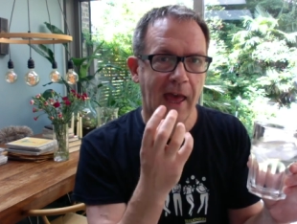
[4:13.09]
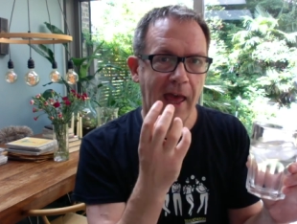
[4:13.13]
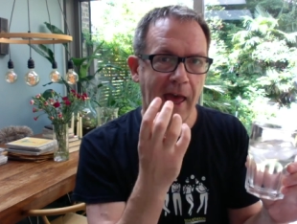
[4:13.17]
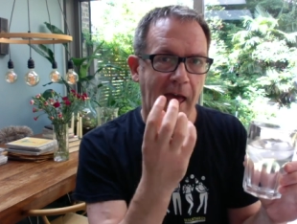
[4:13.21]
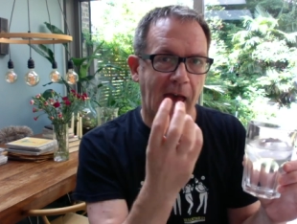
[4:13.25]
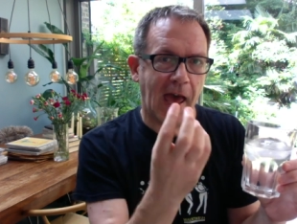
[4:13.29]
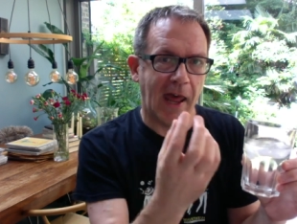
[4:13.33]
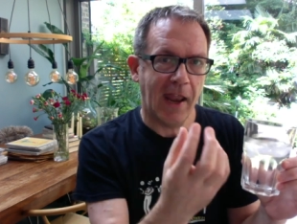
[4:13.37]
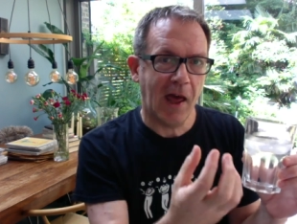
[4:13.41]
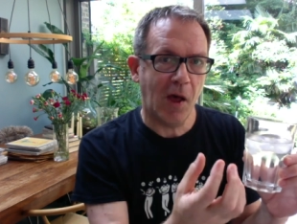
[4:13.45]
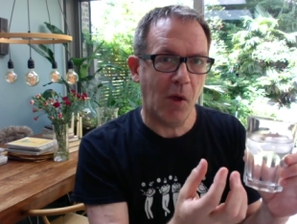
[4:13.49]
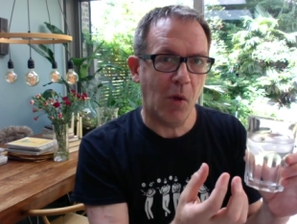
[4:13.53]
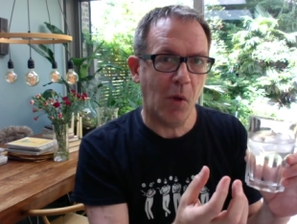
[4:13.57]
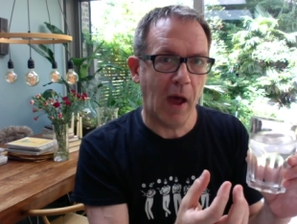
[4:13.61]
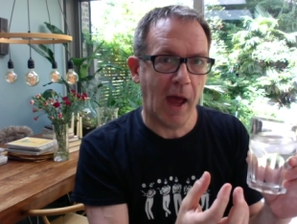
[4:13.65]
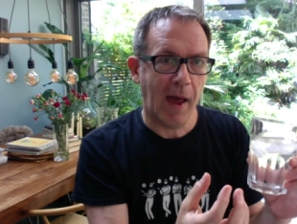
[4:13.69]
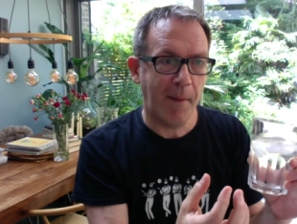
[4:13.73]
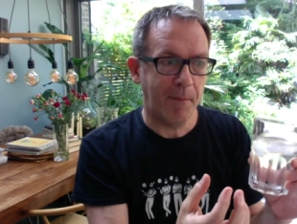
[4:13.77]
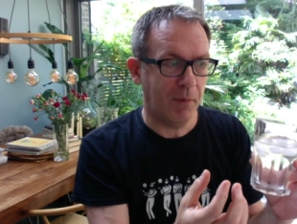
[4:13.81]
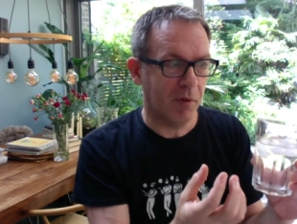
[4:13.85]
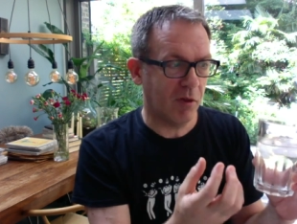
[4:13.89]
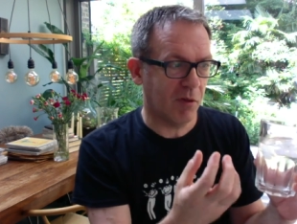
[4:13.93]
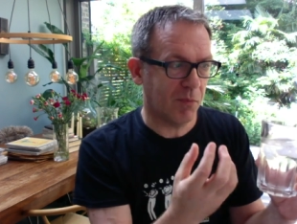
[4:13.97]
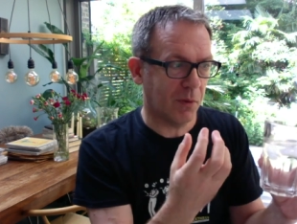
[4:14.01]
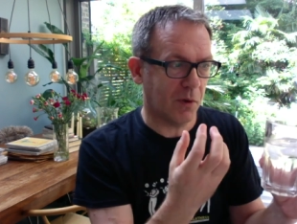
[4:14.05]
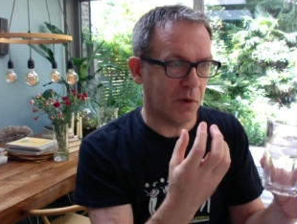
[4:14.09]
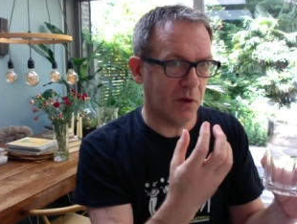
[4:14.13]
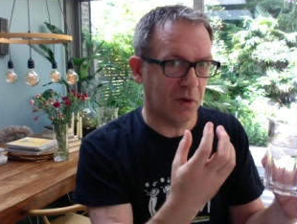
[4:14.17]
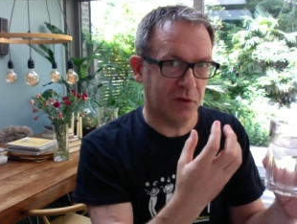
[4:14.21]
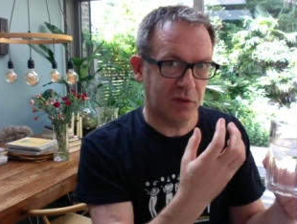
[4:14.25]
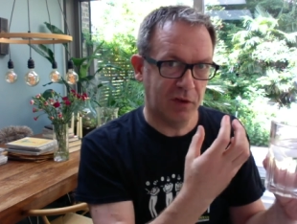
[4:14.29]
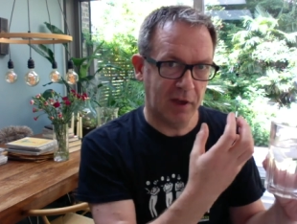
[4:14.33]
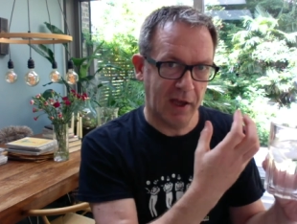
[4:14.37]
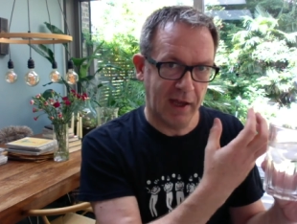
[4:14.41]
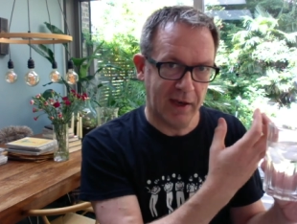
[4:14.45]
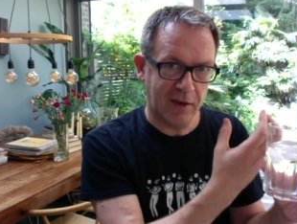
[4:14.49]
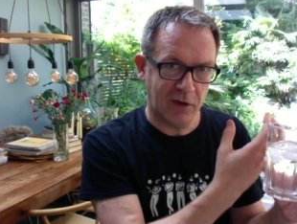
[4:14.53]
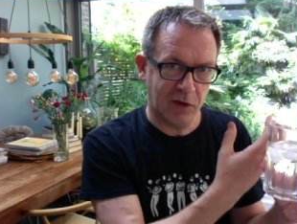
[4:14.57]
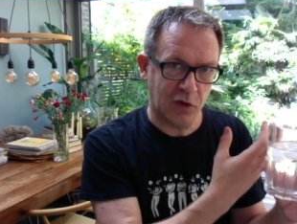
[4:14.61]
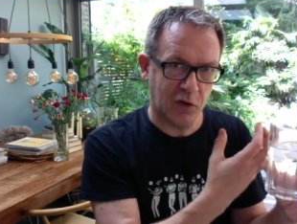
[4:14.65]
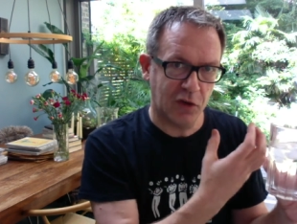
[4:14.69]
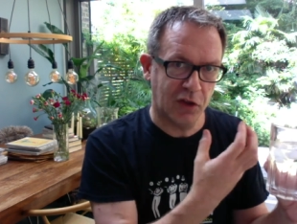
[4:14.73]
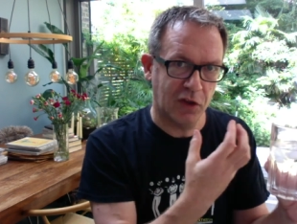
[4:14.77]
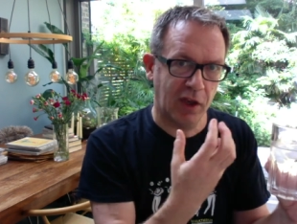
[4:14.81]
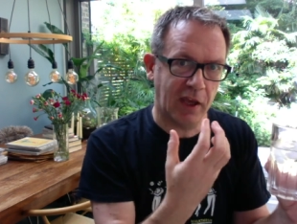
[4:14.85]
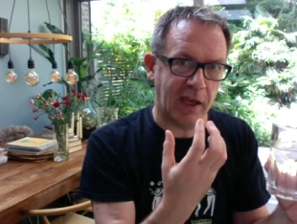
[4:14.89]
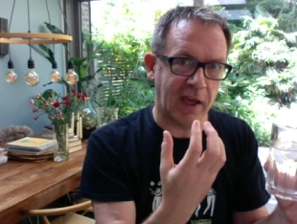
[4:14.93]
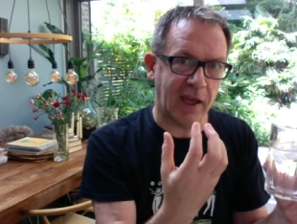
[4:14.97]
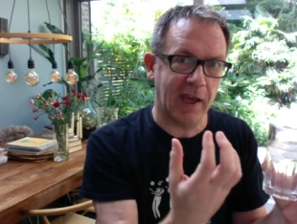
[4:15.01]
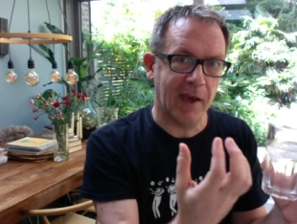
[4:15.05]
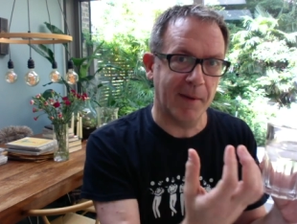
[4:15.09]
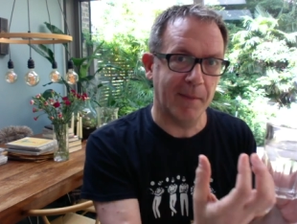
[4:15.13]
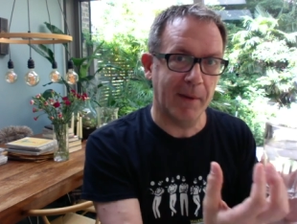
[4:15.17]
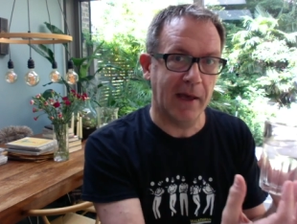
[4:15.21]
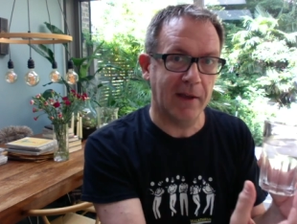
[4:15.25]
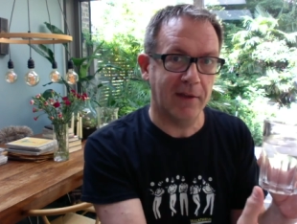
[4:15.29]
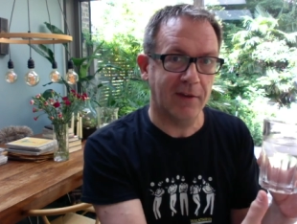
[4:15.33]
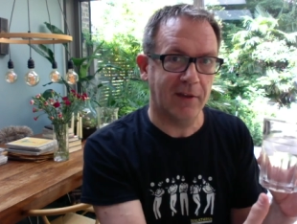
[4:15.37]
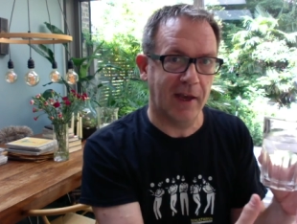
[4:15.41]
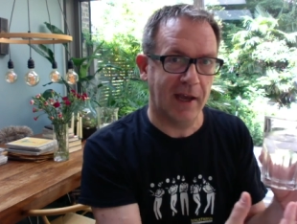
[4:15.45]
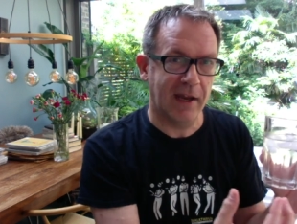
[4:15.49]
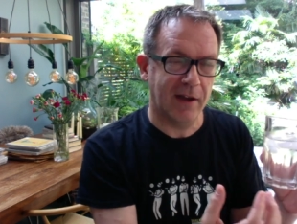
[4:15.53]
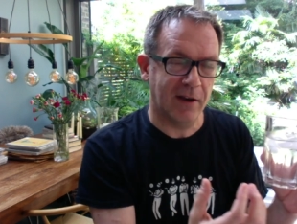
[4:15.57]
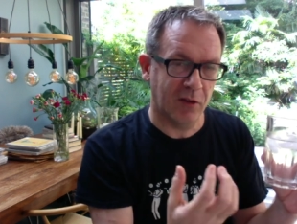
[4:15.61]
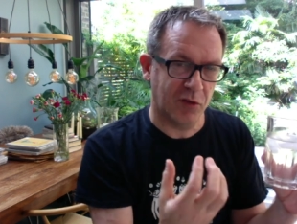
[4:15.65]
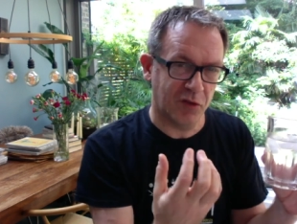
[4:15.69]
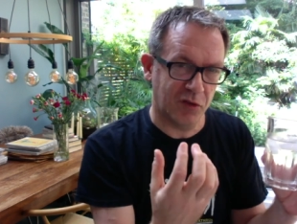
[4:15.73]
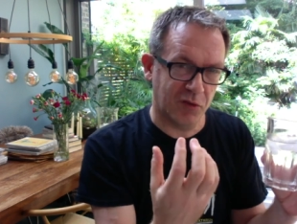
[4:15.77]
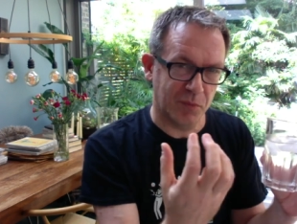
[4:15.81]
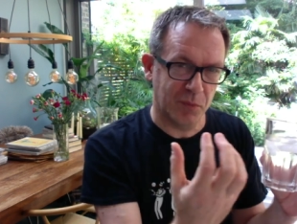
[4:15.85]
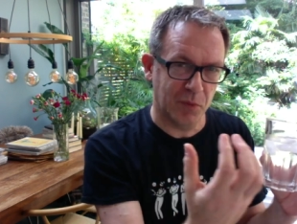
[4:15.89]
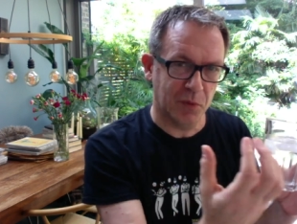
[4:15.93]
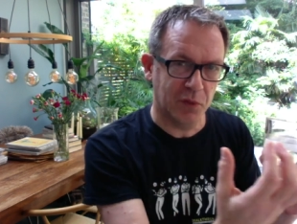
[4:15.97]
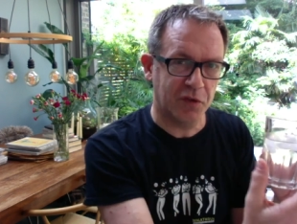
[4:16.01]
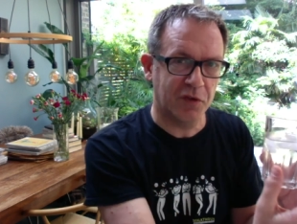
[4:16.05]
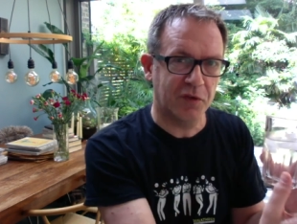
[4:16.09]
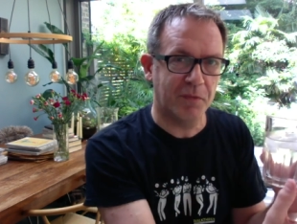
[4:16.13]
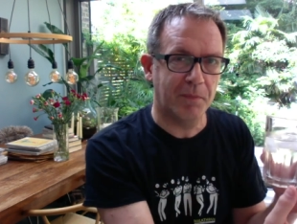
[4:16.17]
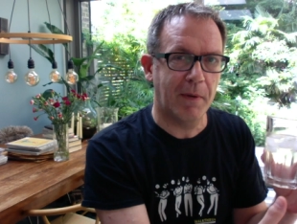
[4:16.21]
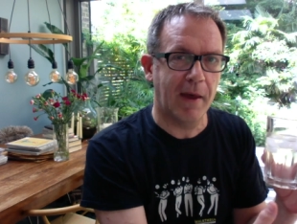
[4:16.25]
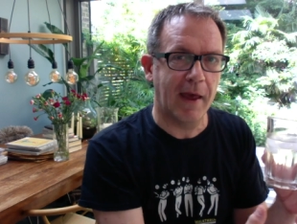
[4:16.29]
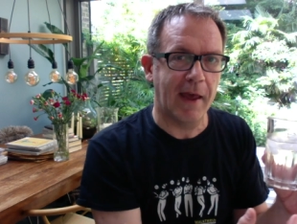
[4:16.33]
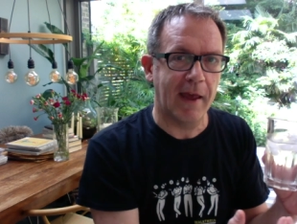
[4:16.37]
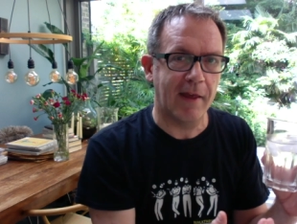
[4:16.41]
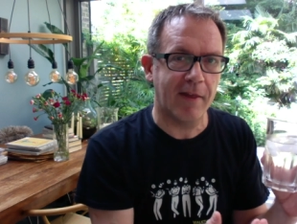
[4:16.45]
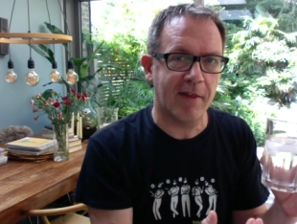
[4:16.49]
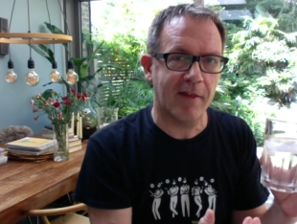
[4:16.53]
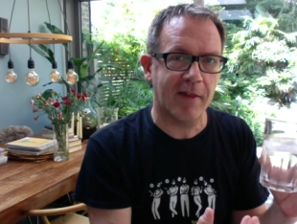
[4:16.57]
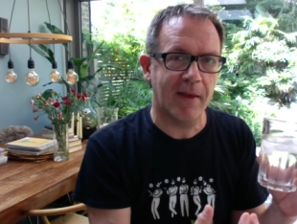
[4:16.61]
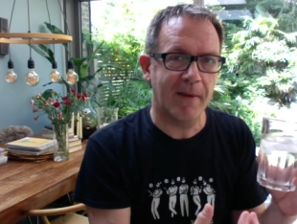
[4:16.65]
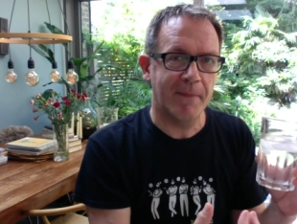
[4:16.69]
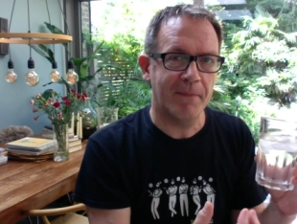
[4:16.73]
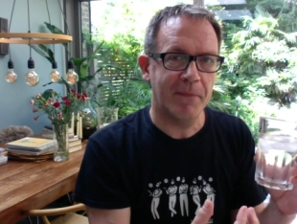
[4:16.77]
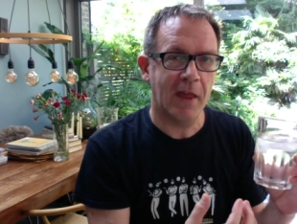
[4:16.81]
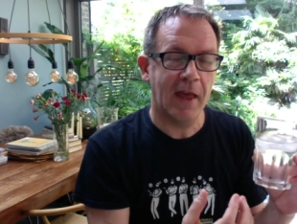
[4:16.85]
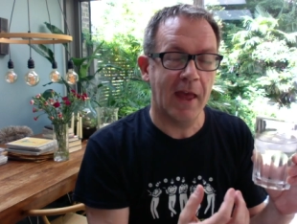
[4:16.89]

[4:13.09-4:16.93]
And that all happens because they're thinking about it in the small space.